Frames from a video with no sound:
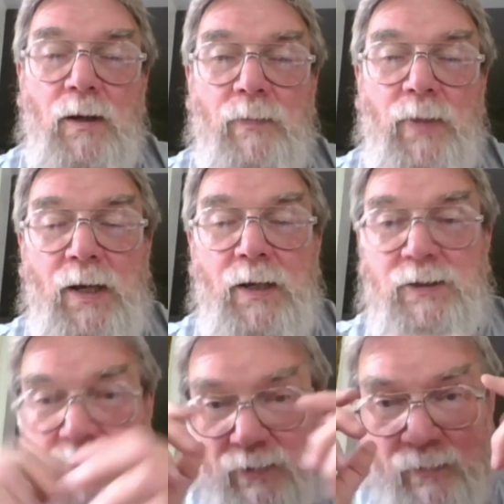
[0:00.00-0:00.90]

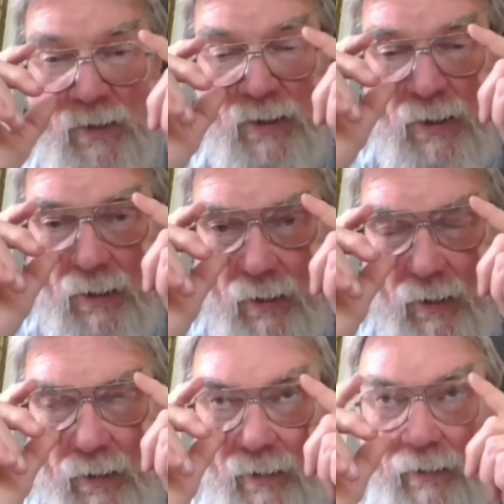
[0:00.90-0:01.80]
PAGs
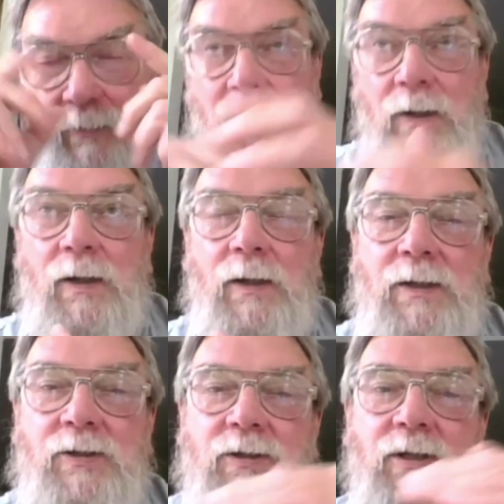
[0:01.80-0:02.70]
are
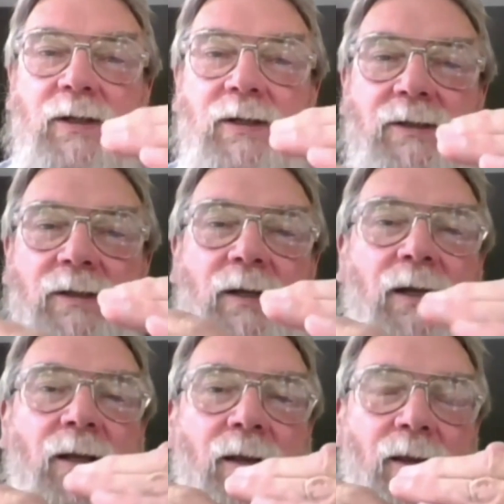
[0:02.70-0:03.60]
interesting, is that they,
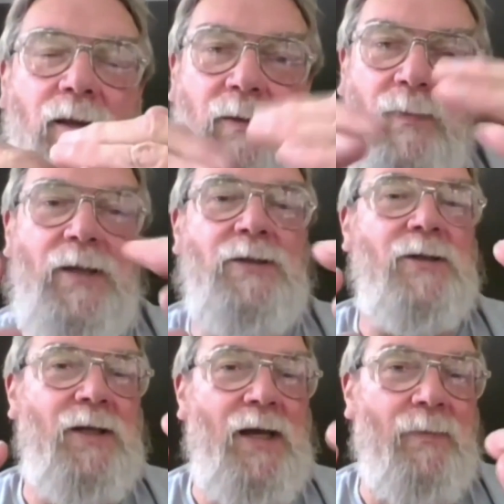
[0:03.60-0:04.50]
depends on
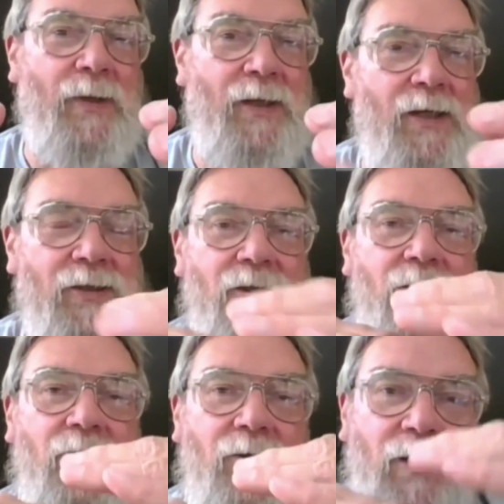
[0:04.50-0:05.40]
the
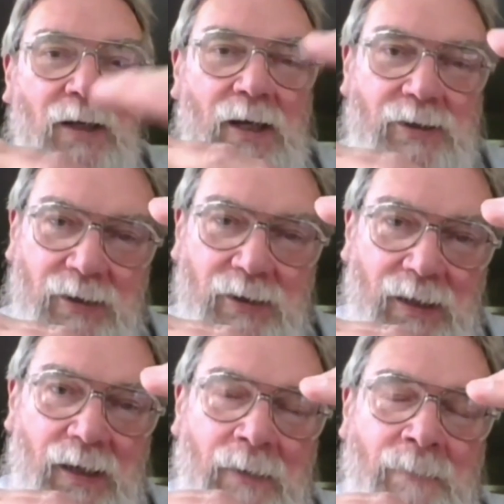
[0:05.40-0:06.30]
application, you can actually
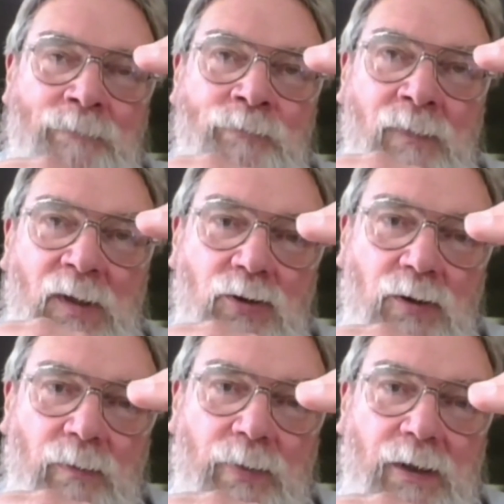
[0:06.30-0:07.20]
get
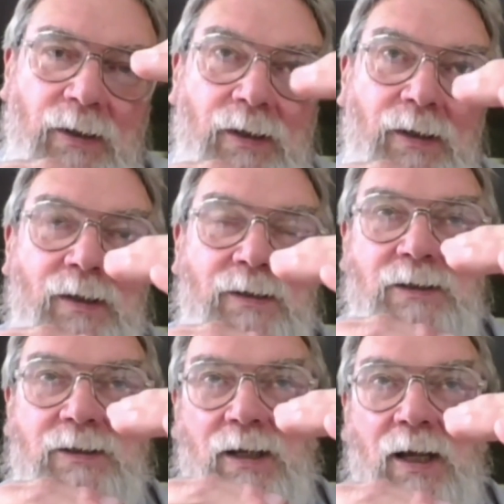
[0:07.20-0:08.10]
durability
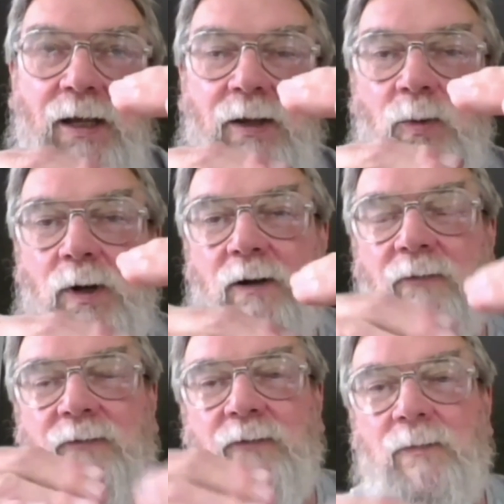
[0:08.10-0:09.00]
that's anywhere
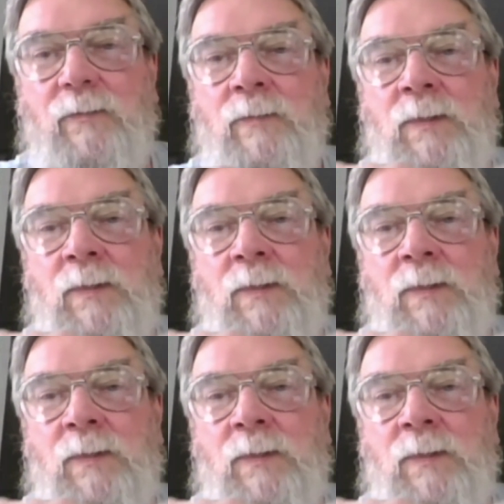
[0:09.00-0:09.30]
from